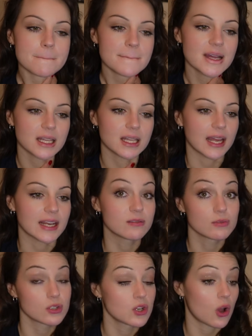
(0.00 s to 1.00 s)
line,
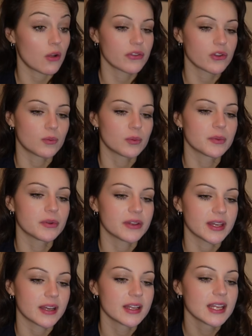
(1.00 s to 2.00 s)
not the normal move
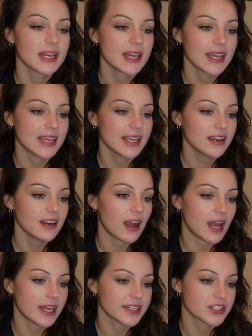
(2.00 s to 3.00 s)
here. Here
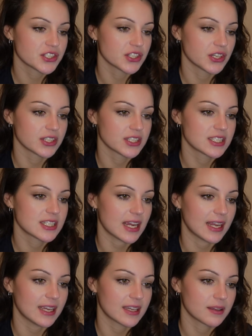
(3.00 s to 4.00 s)
I should
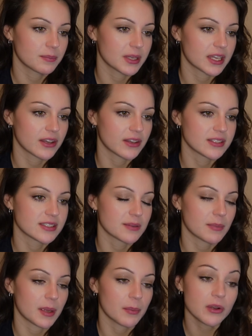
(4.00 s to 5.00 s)
take because my
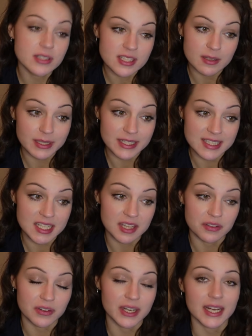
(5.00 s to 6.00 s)
opponent's going to play
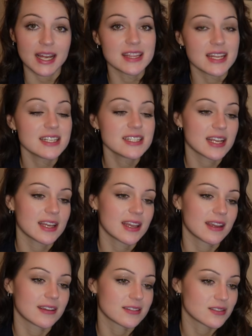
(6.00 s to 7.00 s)
c3, and then
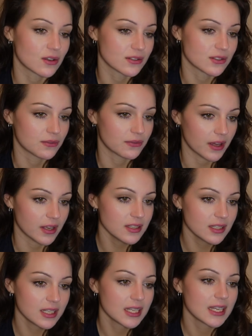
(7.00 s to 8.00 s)
taking is not so
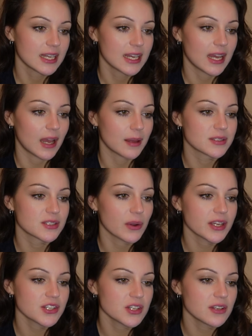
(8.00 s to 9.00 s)
fun. So I
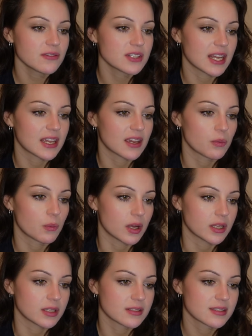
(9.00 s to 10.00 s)
should have taken
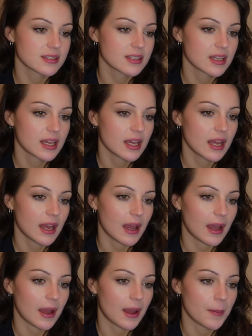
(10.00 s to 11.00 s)
once.
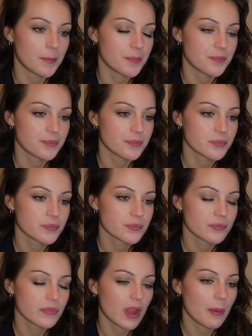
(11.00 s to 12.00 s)

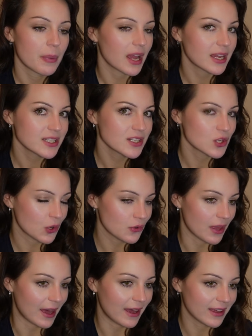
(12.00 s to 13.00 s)
But I didn't know
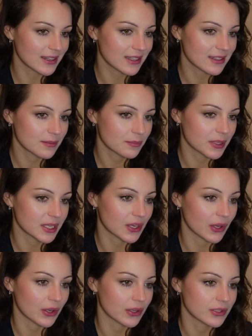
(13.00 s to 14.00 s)
that
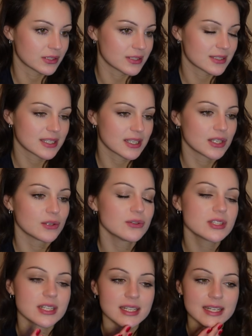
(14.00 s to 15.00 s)
because
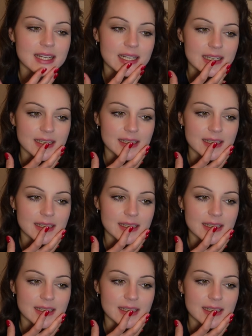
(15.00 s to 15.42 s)
usually